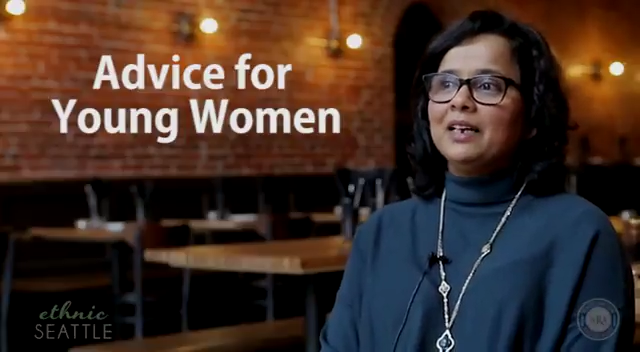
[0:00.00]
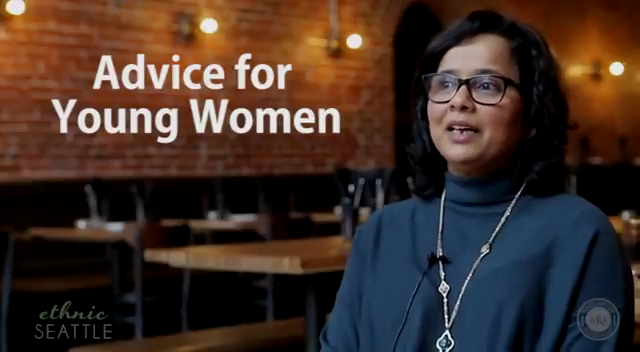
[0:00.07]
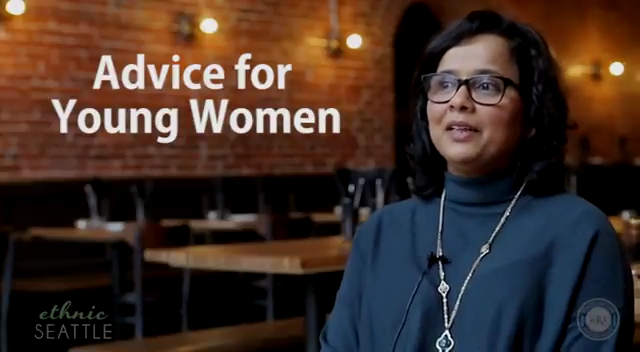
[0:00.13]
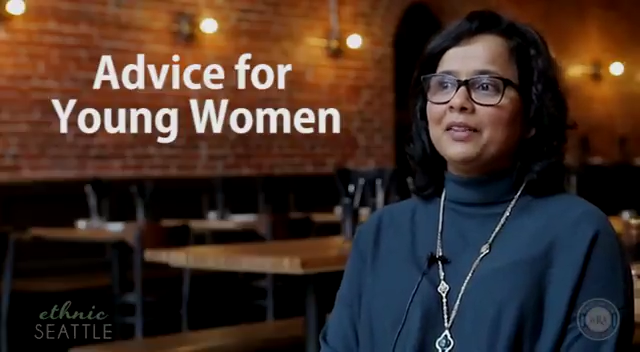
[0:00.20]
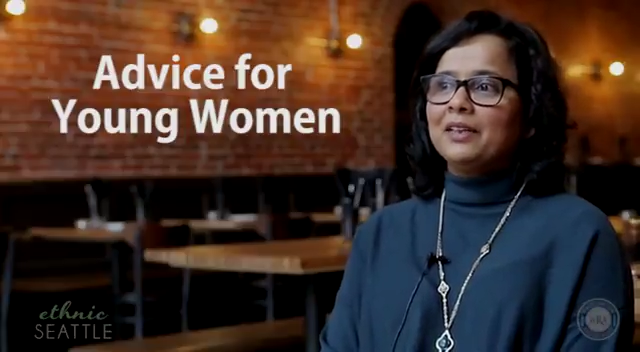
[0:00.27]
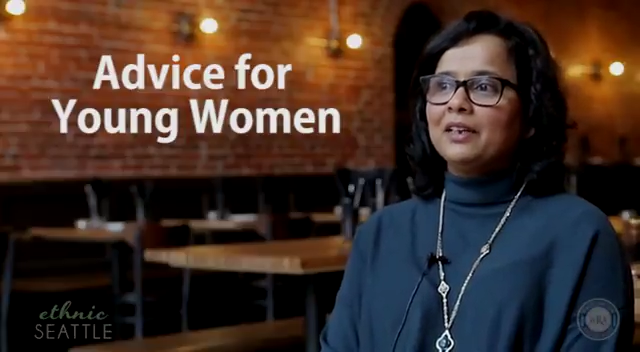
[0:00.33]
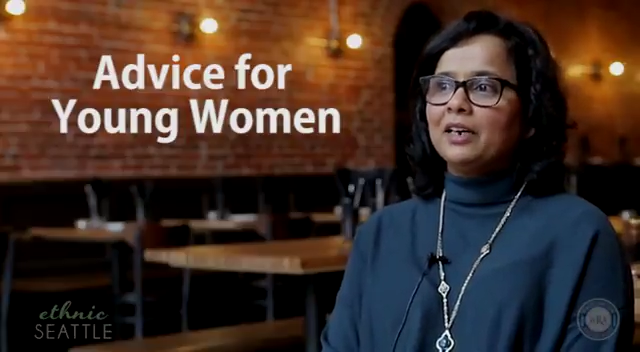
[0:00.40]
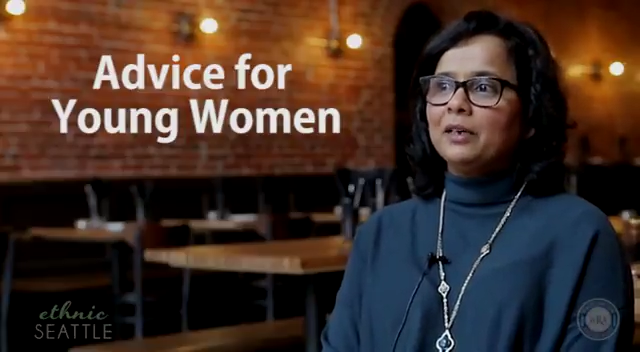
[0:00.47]
I
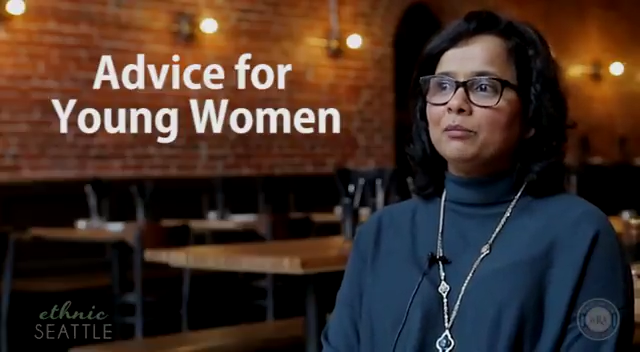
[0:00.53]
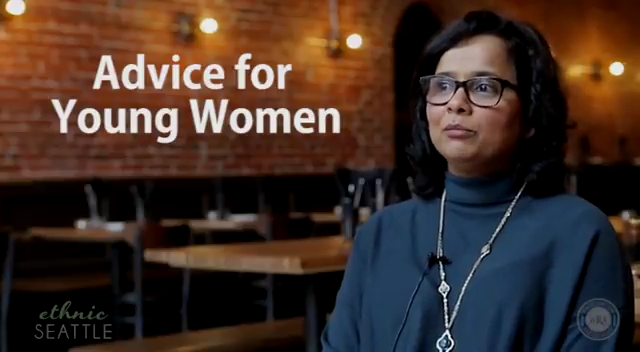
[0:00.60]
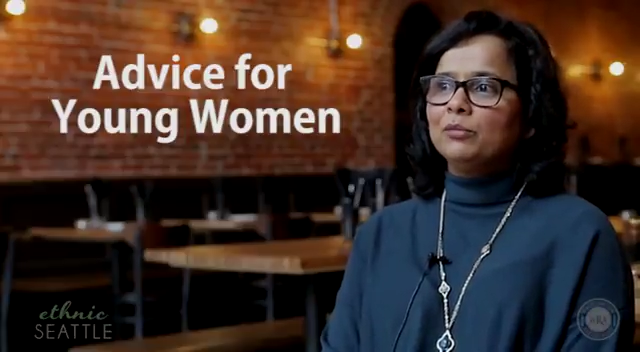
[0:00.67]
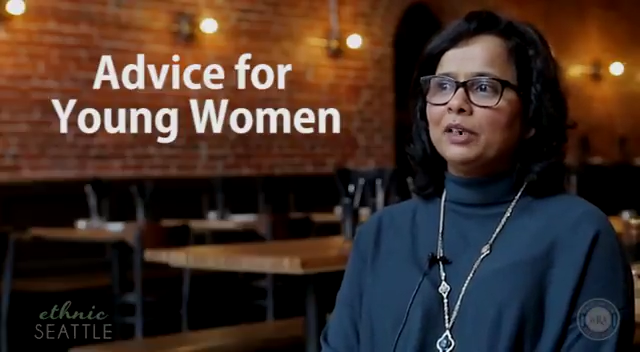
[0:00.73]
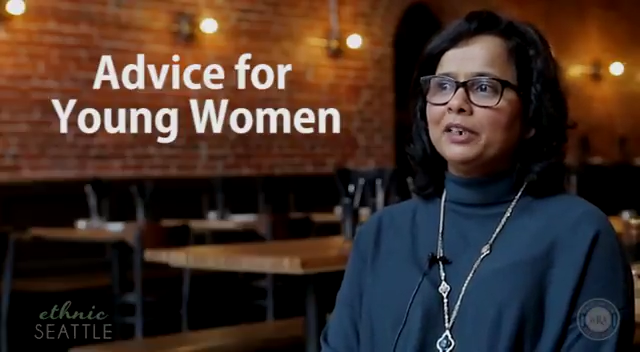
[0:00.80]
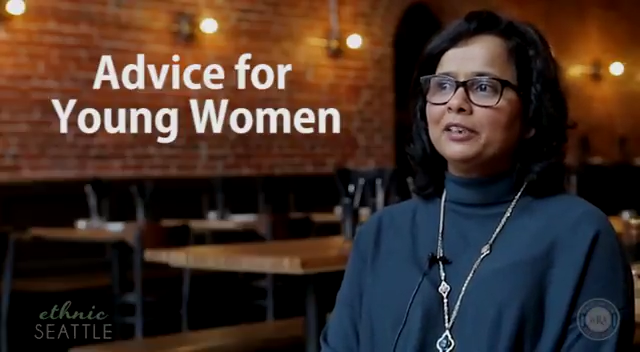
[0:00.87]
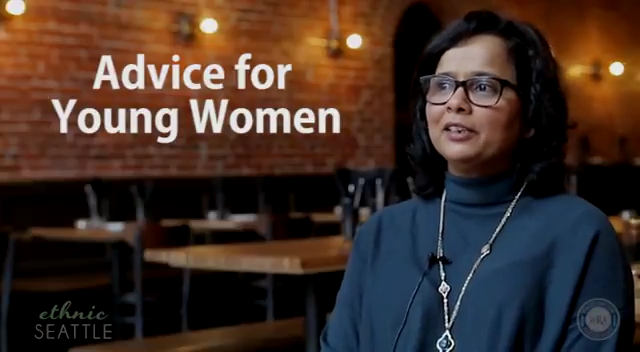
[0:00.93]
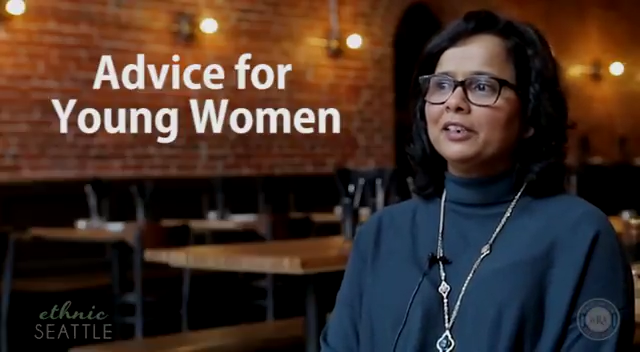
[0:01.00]
think
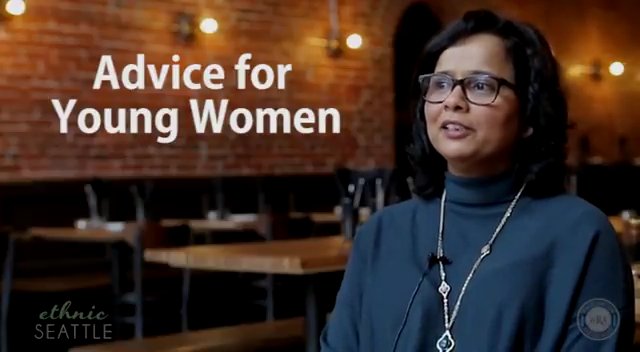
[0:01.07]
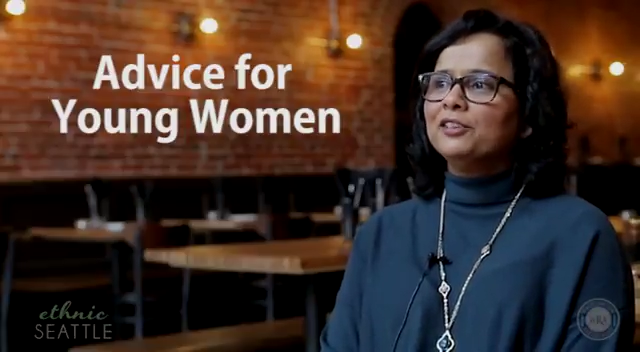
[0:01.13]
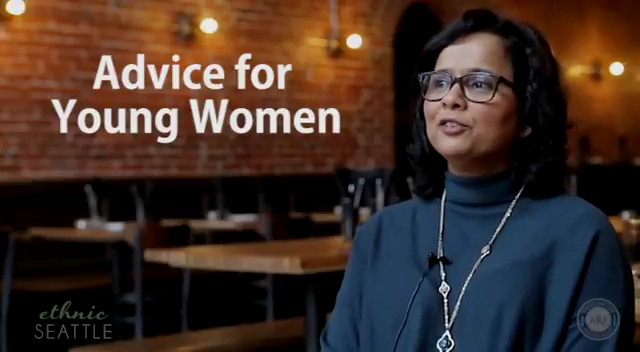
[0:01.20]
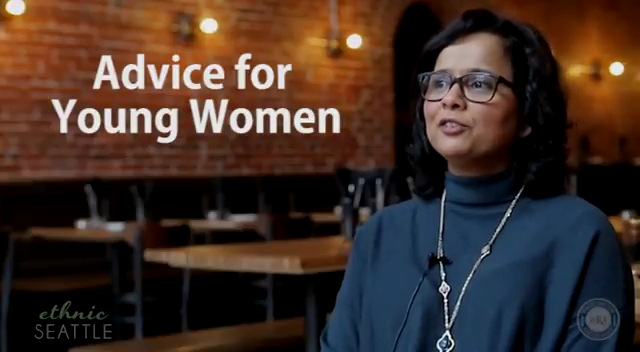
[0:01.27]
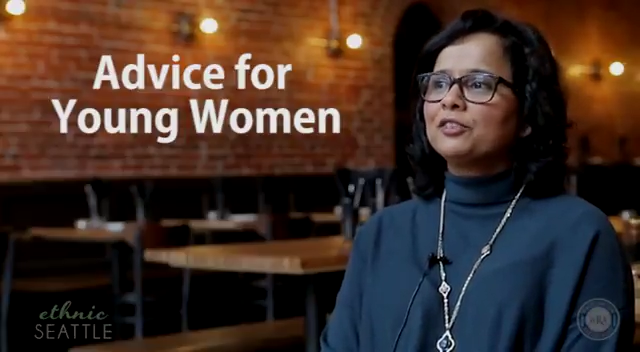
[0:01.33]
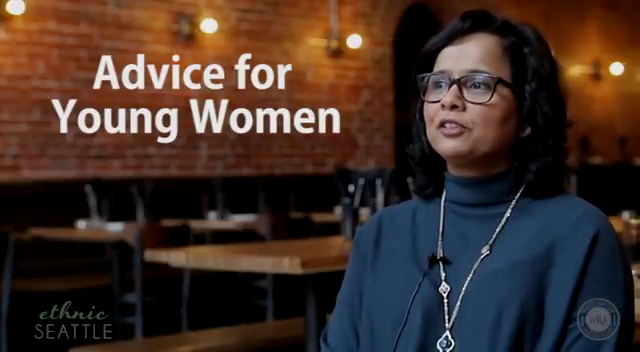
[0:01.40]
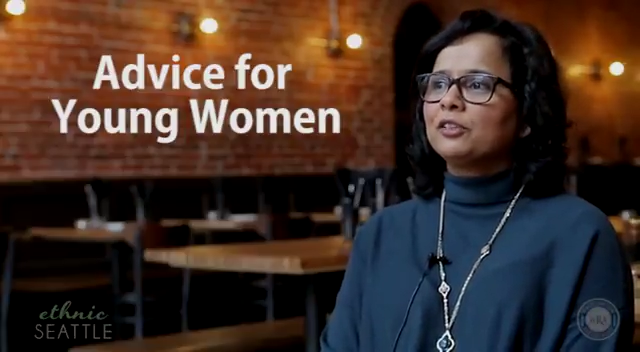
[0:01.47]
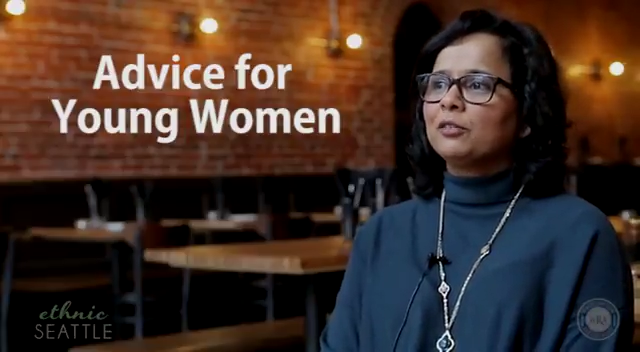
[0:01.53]
I
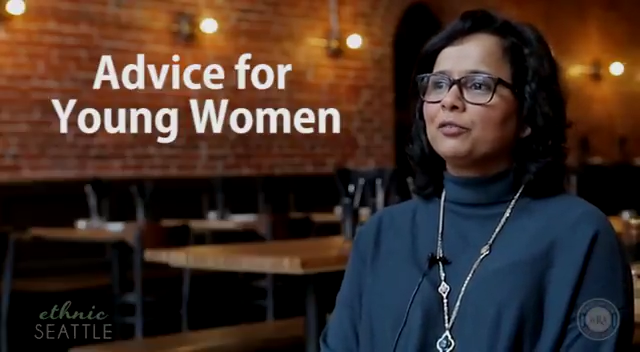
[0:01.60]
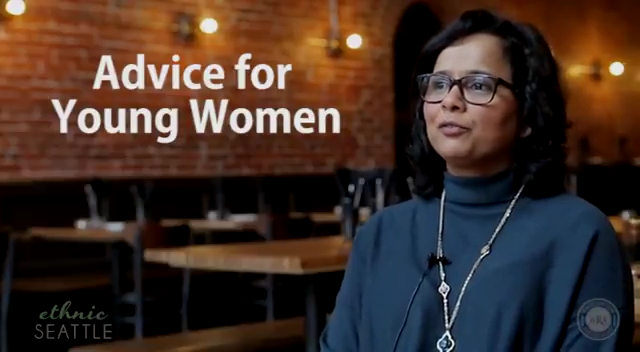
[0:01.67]
use the